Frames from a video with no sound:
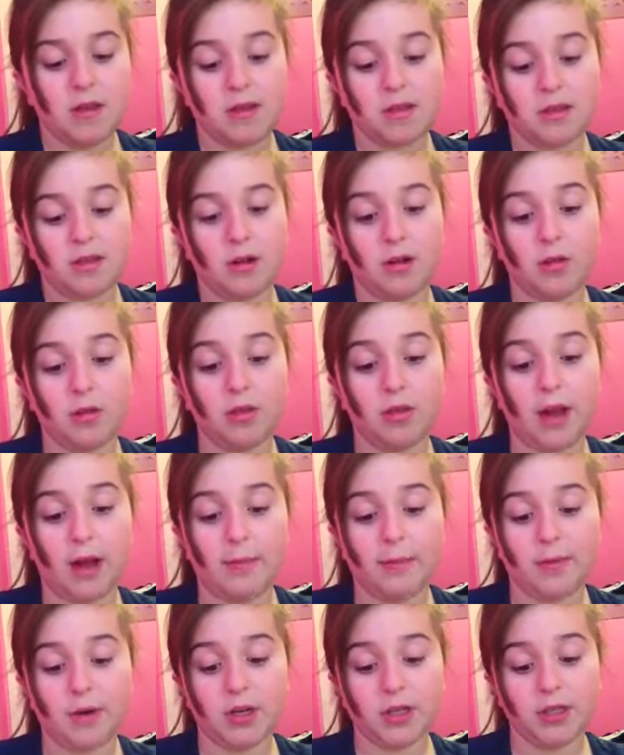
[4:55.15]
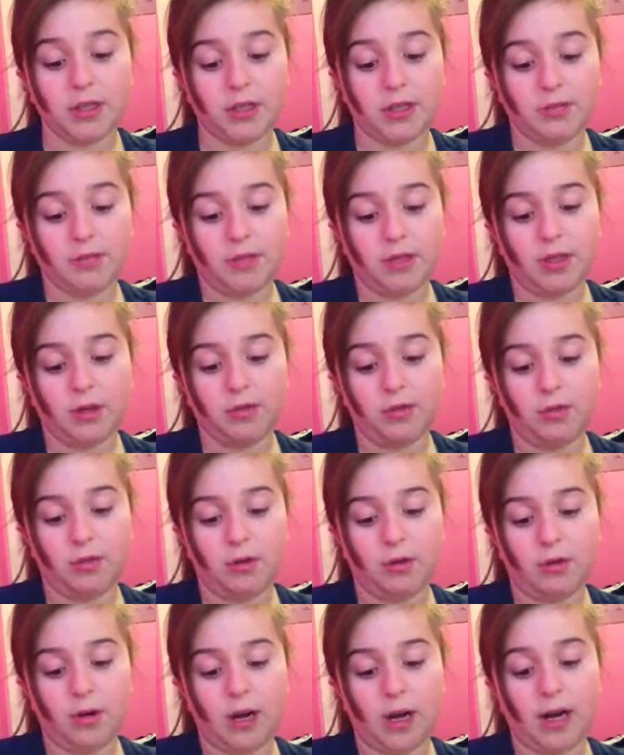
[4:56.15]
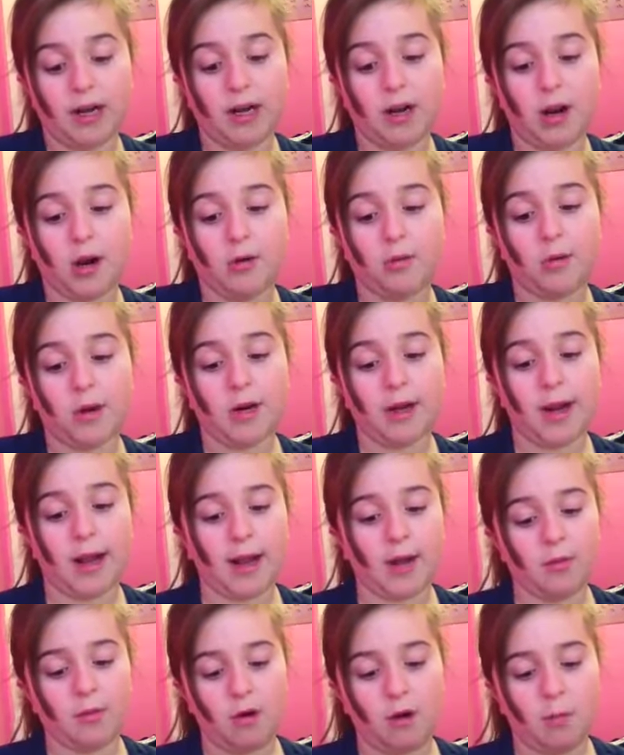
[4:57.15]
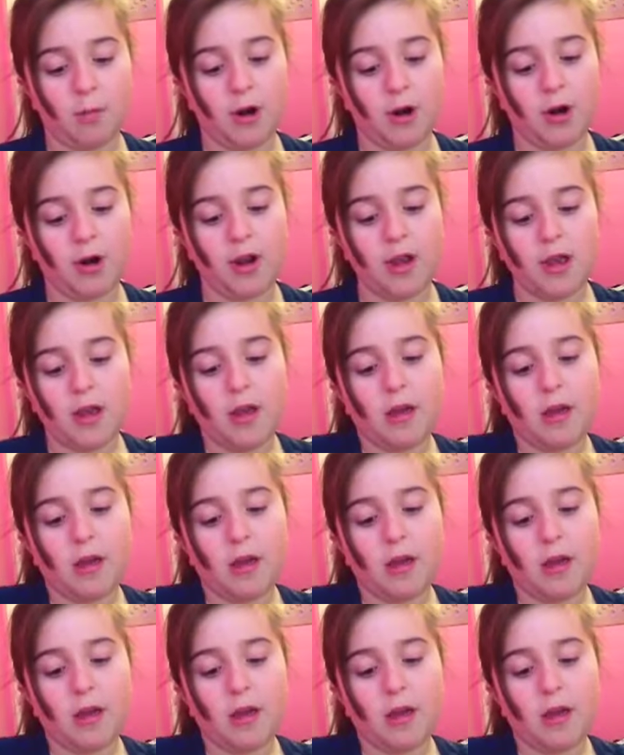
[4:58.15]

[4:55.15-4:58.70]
So that brush is really cool. I got one at Walmart.